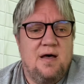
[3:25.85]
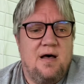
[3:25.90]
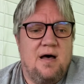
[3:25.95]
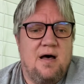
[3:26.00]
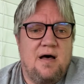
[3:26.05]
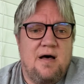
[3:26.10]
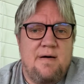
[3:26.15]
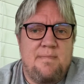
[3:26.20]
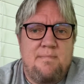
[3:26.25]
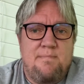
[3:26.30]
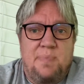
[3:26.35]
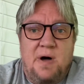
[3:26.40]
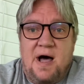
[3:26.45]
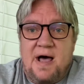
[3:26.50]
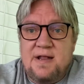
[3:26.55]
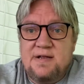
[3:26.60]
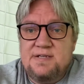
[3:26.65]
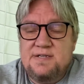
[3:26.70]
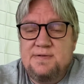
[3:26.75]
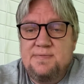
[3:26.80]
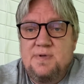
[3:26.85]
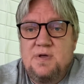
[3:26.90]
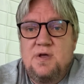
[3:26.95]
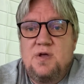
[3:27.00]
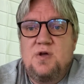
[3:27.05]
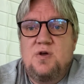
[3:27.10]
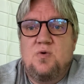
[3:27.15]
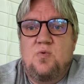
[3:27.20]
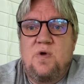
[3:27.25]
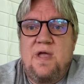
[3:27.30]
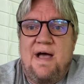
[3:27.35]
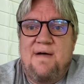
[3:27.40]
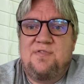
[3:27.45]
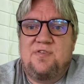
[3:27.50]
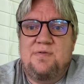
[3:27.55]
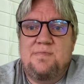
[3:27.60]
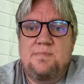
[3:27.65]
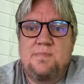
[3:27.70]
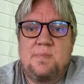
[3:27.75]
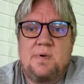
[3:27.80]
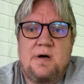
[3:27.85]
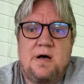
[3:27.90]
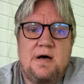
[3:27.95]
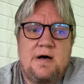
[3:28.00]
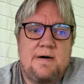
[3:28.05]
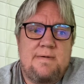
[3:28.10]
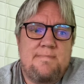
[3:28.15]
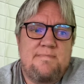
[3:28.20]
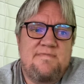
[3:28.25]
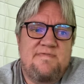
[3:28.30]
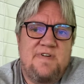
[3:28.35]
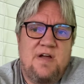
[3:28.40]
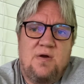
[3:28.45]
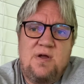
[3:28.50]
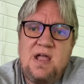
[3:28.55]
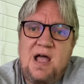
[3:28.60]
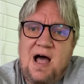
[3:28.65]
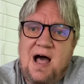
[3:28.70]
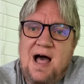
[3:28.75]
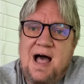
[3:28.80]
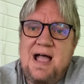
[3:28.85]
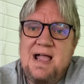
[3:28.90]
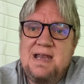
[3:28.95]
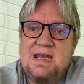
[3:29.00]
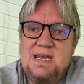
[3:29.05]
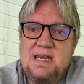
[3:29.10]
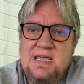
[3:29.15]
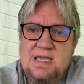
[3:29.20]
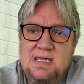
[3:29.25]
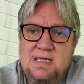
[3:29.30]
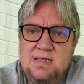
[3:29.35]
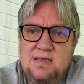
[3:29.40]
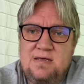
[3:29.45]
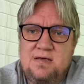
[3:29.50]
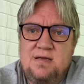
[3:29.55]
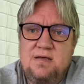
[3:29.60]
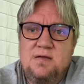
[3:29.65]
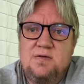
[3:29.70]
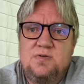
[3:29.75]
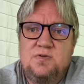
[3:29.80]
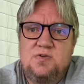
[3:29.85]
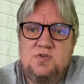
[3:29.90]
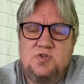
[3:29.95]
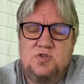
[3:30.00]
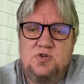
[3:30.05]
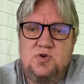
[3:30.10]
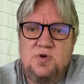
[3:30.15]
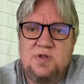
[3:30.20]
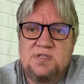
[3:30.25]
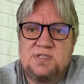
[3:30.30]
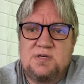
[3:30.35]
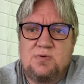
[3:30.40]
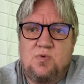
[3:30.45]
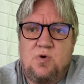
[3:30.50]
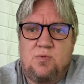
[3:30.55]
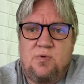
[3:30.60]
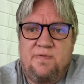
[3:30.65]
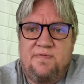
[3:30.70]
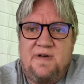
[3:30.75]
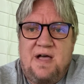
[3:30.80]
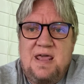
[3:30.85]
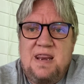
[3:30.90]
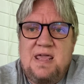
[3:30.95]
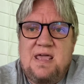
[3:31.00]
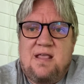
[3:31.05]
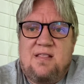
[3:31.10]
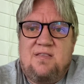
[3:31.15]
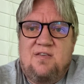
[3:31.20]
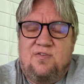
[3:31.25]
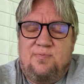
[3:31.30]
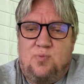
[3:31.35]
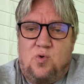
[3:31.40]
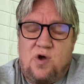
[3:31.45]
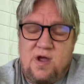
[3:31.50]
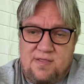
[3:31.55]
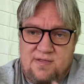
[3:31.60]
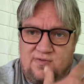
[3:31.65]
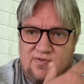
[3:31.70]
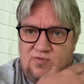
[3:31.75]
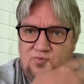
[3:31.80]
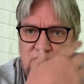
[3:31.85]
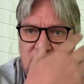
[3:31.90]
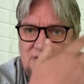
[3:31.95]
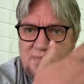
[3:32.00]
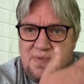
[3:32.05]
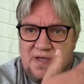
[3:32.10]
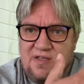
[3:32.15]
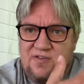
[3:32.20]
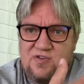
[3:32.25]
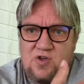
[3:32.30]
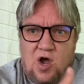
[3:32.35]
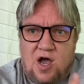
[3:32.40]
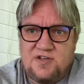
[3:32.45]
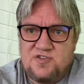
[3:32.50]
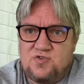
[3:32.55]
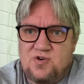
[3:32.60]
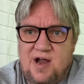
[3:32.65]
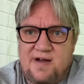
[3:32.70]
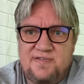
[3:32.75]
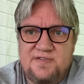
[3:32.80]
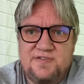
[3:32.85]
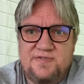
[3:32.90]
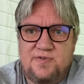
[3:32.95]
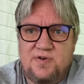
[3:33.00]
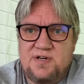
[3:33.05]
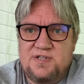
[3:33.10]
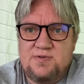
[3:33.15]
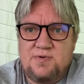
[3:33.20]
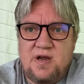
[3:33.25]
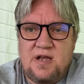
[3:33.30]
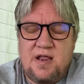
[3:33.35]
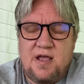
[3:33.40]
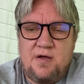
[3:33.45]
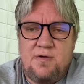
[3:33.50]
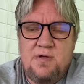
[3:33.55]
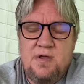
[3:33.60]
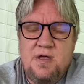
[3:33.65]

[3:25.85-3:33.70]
But we have some very high need students, and what we're finding at this point, this is one of the biggest cost drivers for us right now,